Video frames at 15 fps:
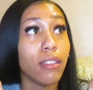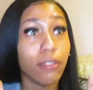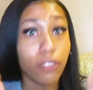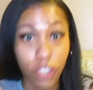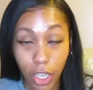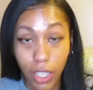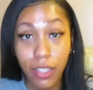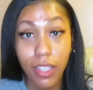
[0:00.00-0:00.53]

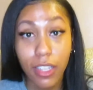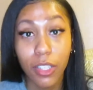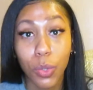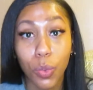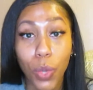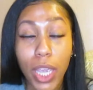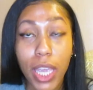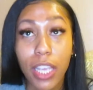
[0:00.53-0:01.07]
just this
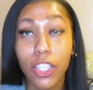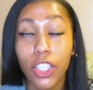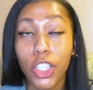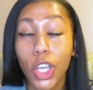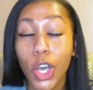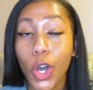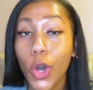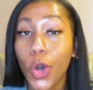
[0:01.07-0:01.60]
week,
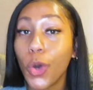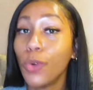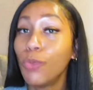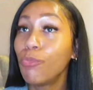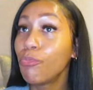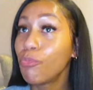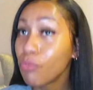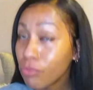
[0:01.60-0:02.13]
so
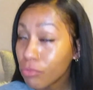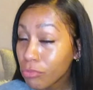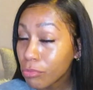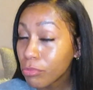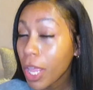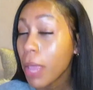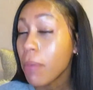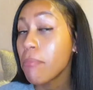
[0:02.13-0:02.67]

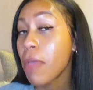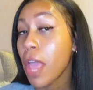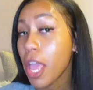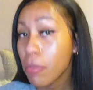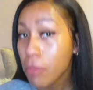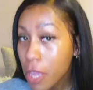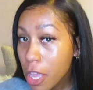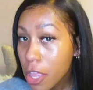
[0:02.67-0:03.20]
they may
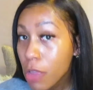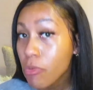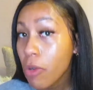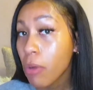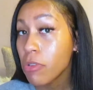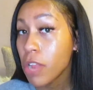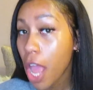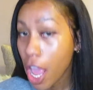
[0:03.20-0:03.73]
be in the
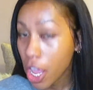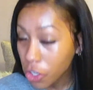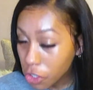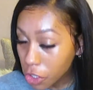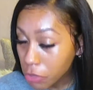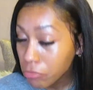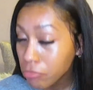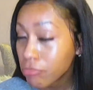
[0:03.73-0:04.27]

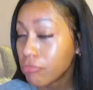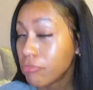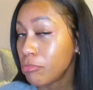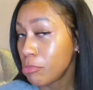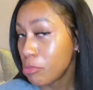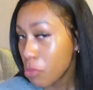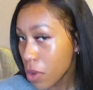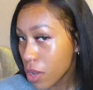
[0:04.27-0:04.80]
rotation.
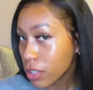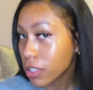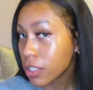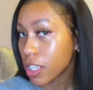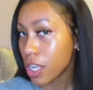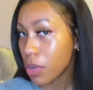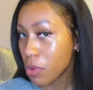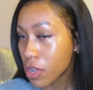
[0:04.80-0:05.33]
We'll
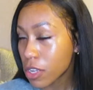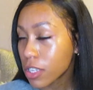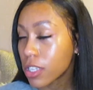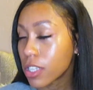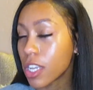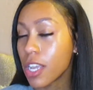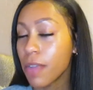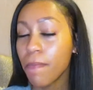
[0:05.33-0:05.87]

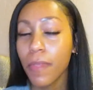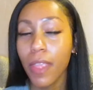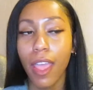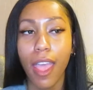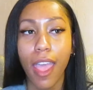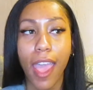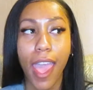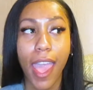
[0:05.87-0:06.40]
see.
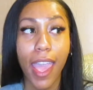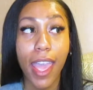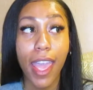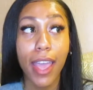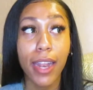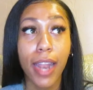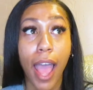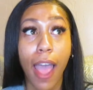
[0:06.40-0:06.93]

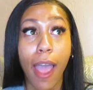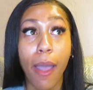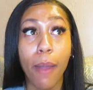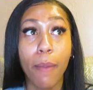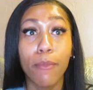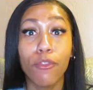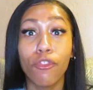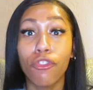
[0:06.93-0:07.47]
And
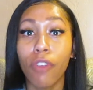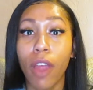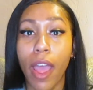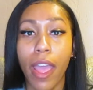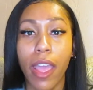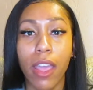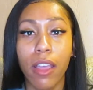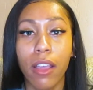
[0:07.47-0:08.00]
I'm
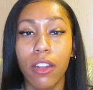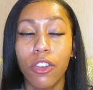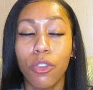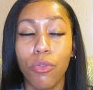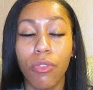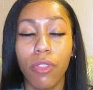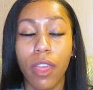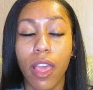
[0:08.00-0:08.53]
trying new
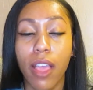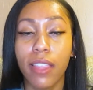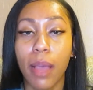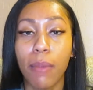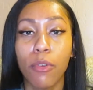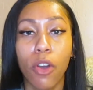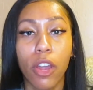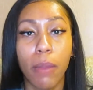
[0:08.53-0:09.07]
things.
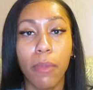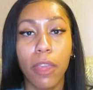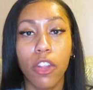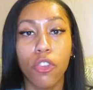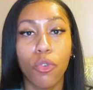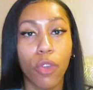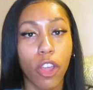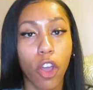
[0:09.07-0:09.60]
I'm going to be
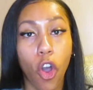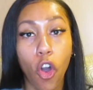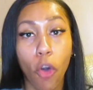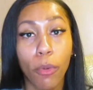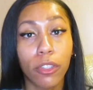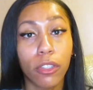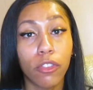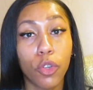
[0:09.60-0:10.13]
doing a whole
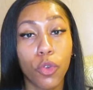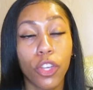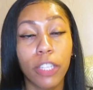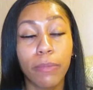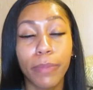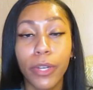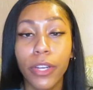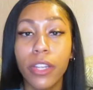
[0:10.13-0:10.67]
bunch of new
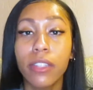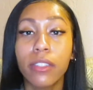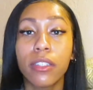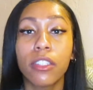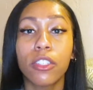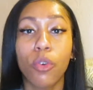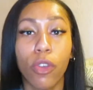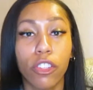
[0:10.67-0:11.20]

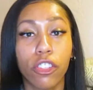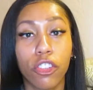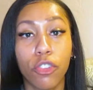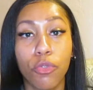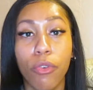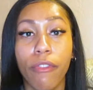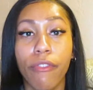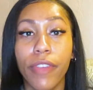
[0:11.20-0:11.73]
experiences, going to
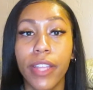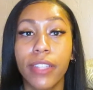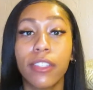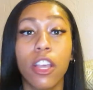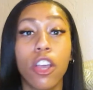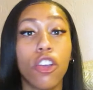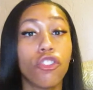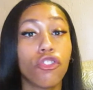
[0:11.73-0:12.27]
new events,
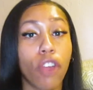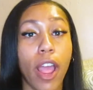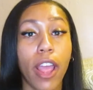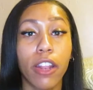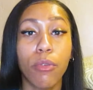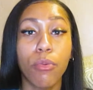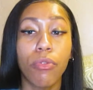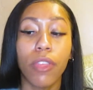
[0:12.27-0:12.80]
trying
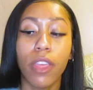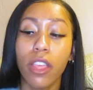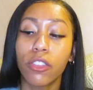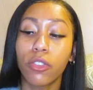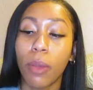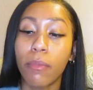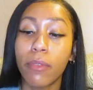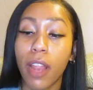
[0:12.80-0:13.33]
new things. So
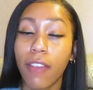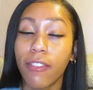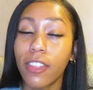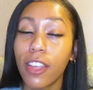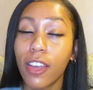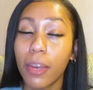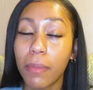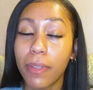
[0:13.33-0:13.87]
I'm definitely
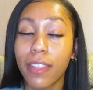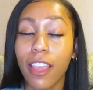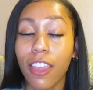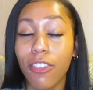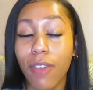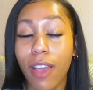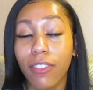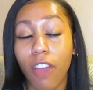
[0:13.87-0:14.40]
going to be taking you
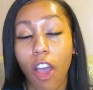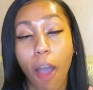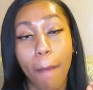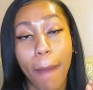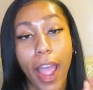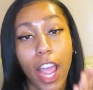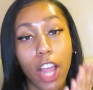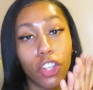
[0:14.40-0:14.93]
guys on
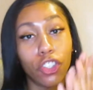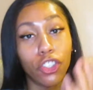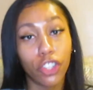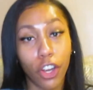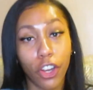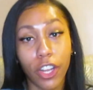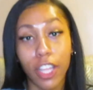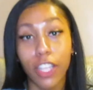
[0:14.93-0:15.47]
my
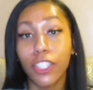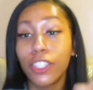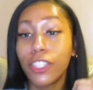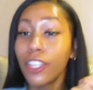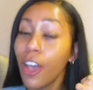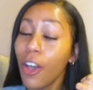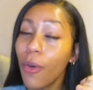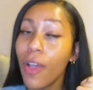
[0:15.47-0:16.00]
journey.
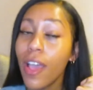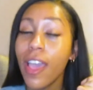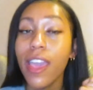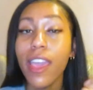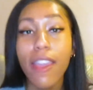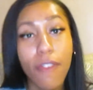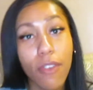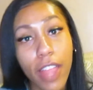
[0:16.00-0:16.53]
So
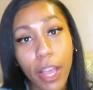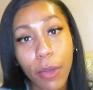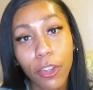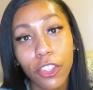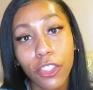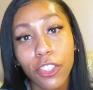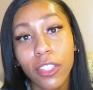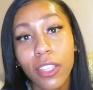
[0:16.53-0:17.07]
if you like what
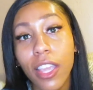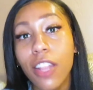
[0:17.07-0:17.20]
you see,